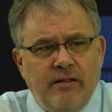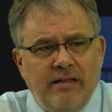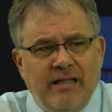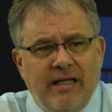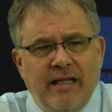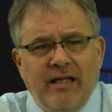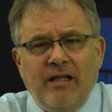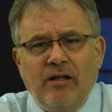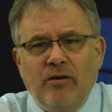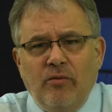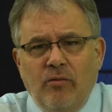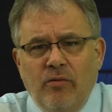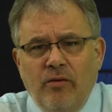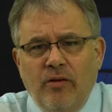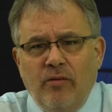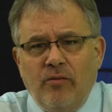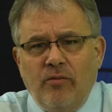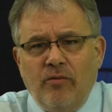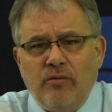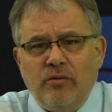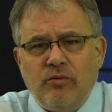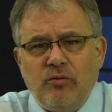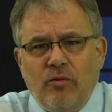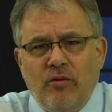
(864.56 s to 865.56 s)
Dealing with
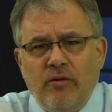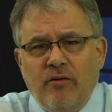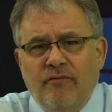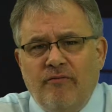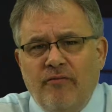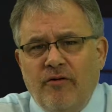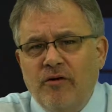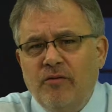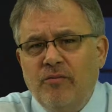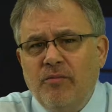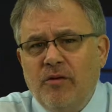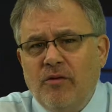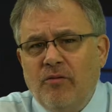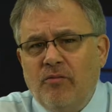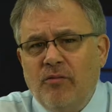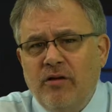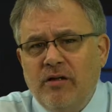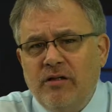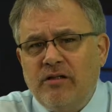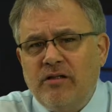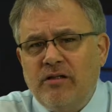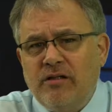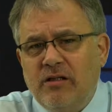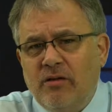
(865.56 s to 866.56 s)
it was one of the fundamental
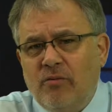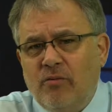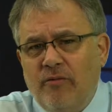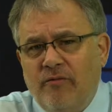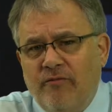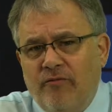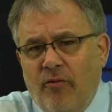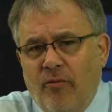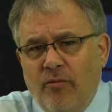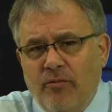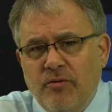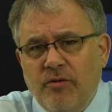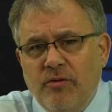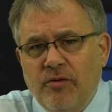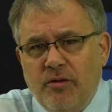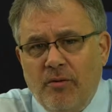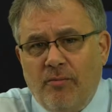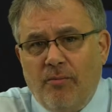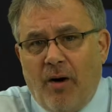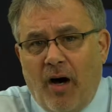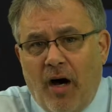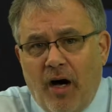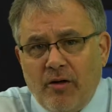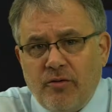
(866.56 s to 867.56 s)
reasons that we formed a
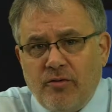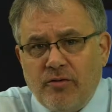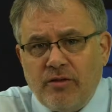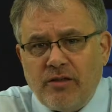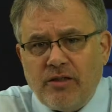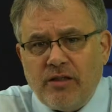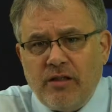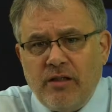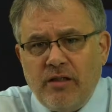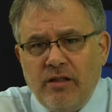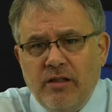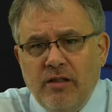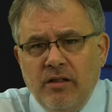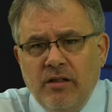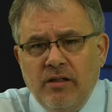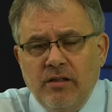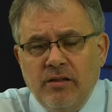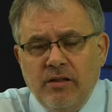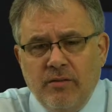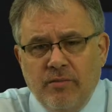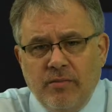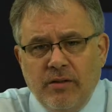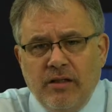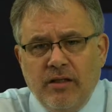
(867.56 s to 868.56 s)
democracy
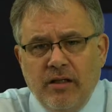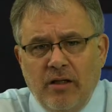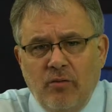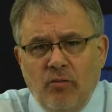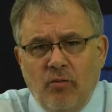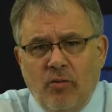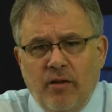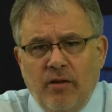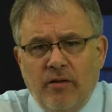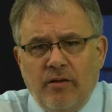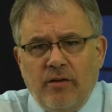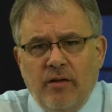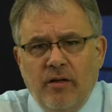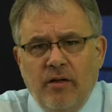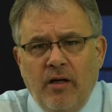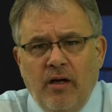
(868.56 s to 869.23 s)
to begin with.